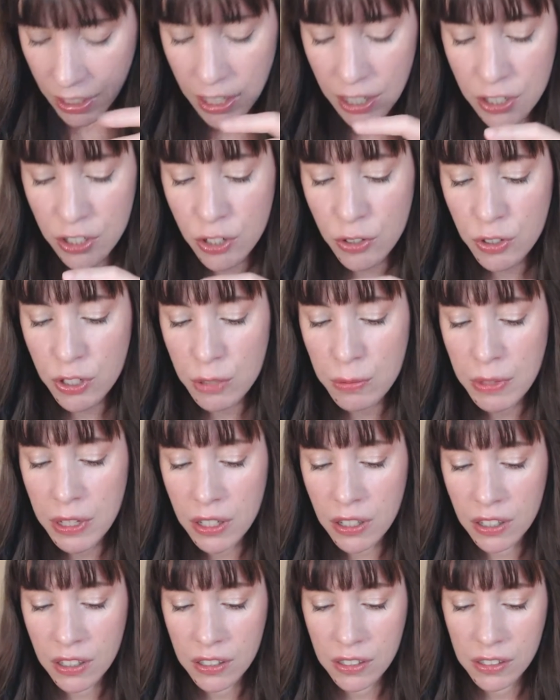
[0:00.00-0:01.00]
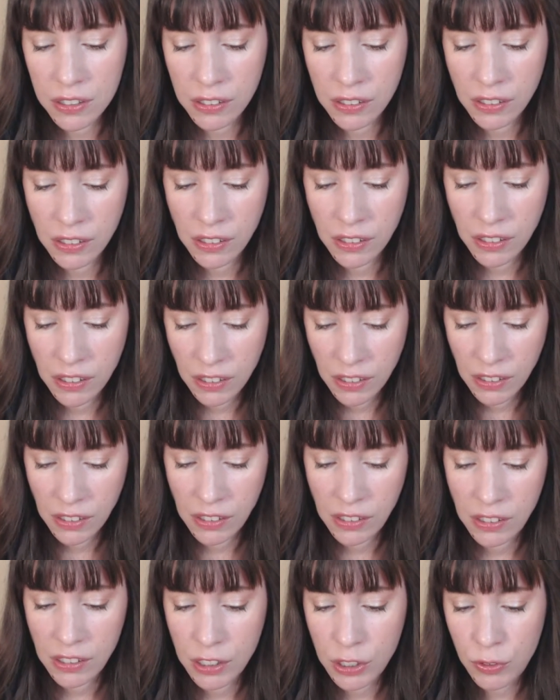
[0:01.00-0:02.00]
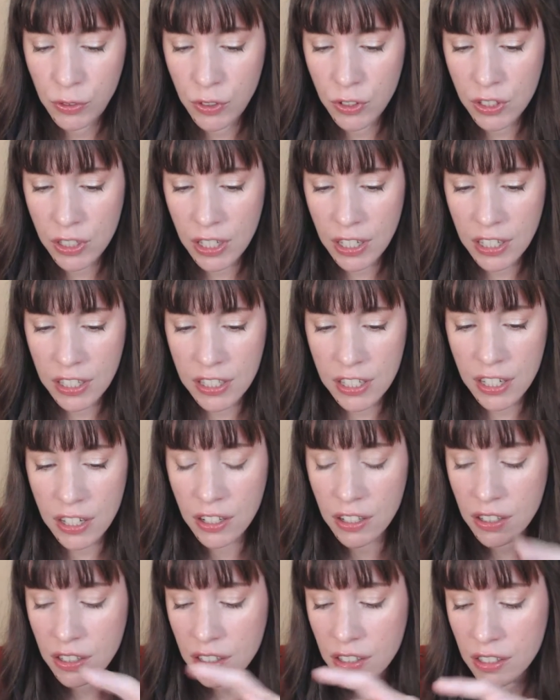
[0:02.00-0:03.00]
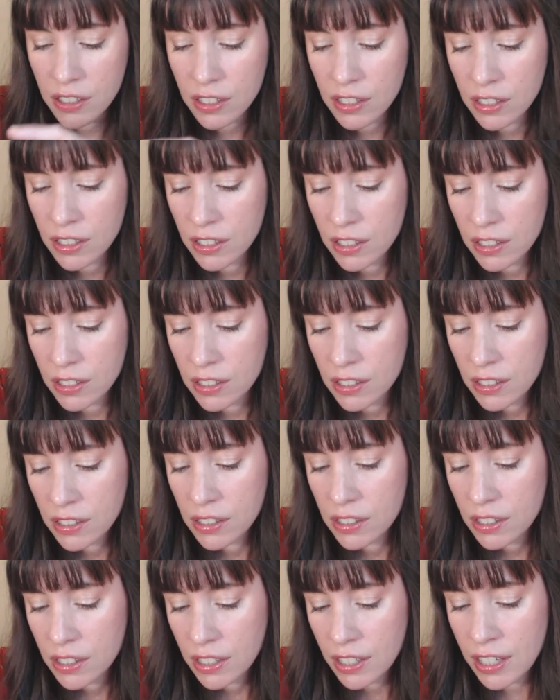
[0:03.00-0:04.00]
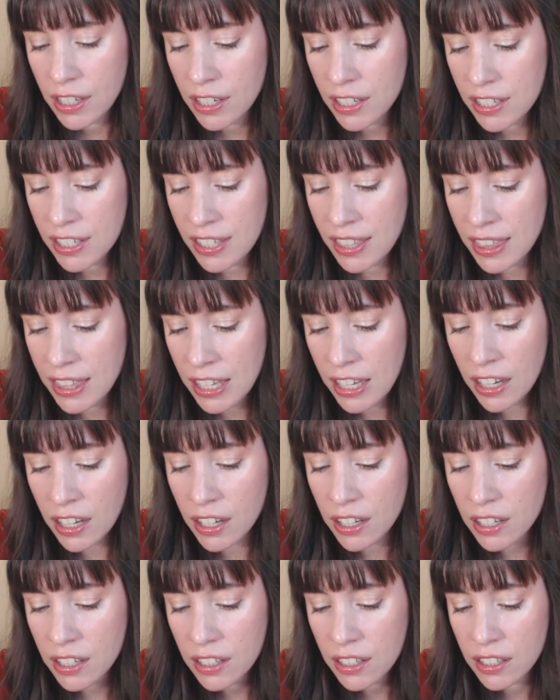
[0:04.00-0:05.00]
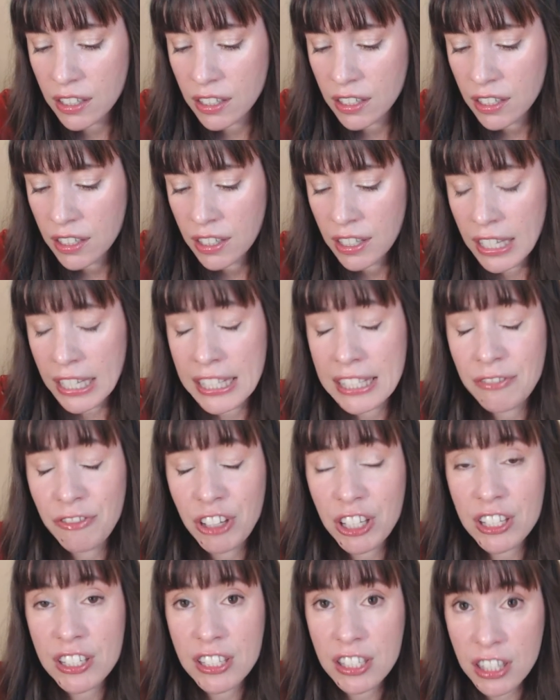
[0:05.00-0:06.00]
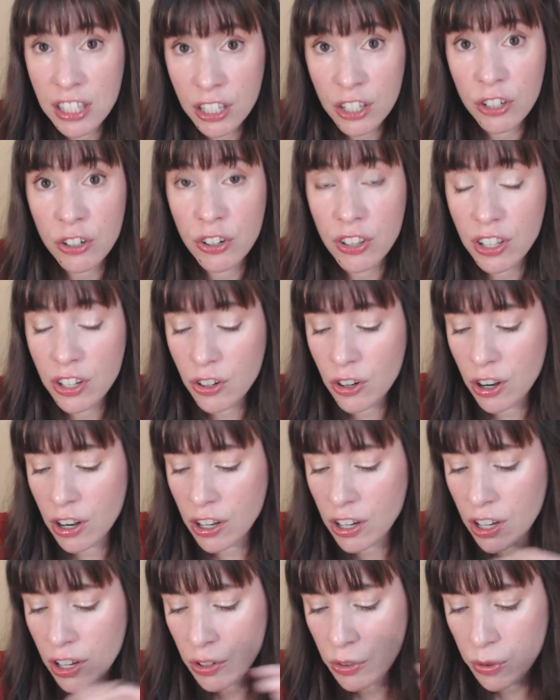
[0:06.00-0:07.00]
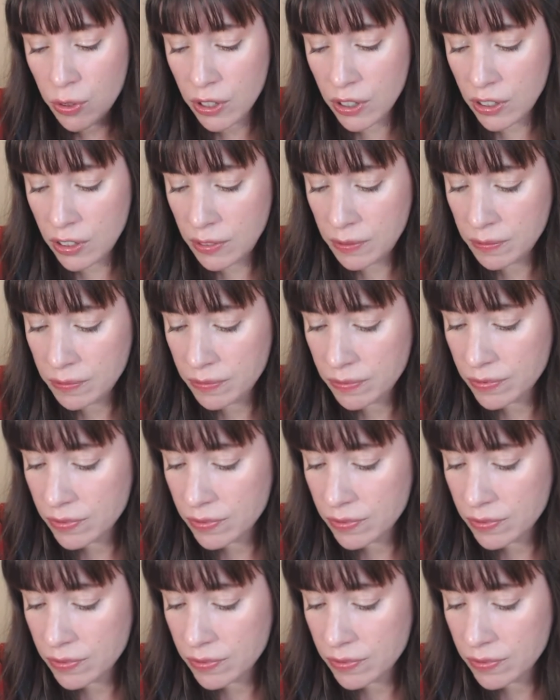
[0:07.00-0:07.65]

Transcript: It has no smell, as far as I can tell. It is thick. It feels thicker than argan oil.